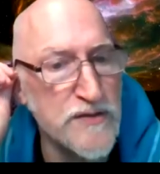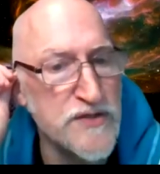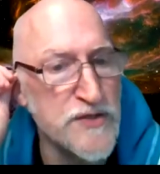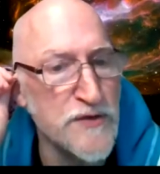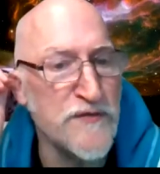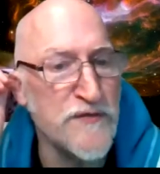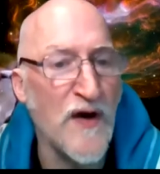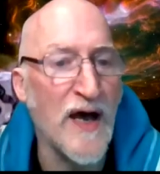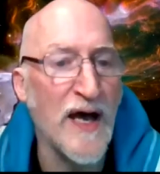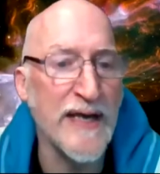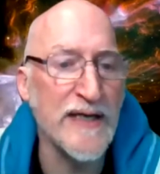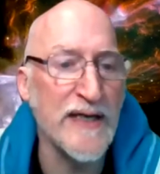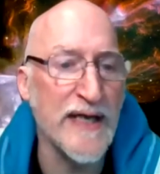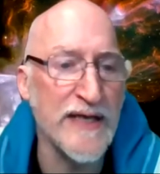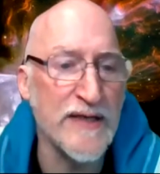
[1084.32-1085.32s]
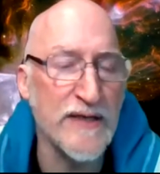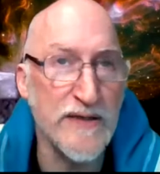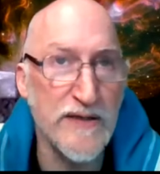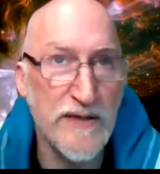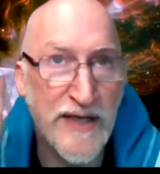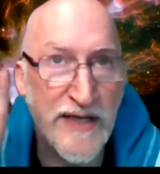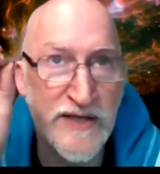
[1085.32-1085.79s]
to find like
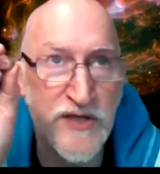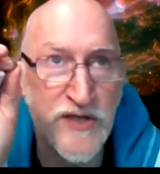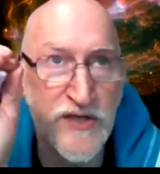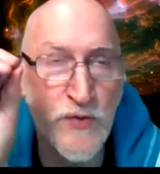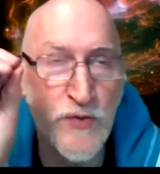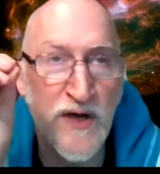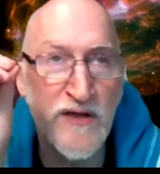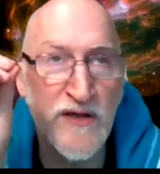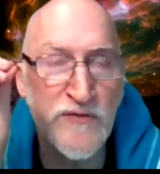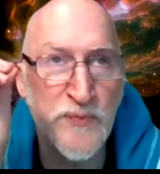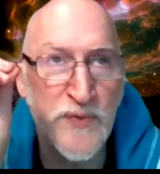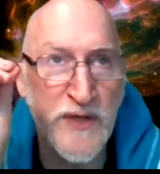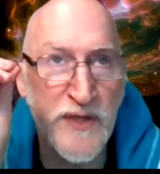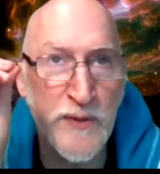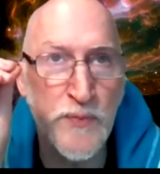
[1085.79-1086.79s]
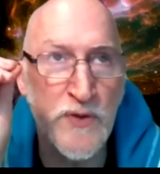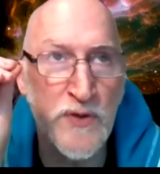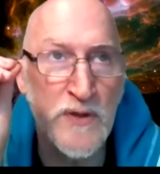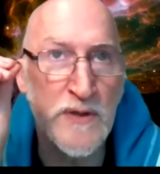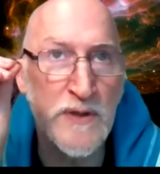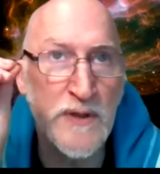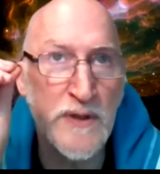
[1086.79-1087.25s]
like the 12 people,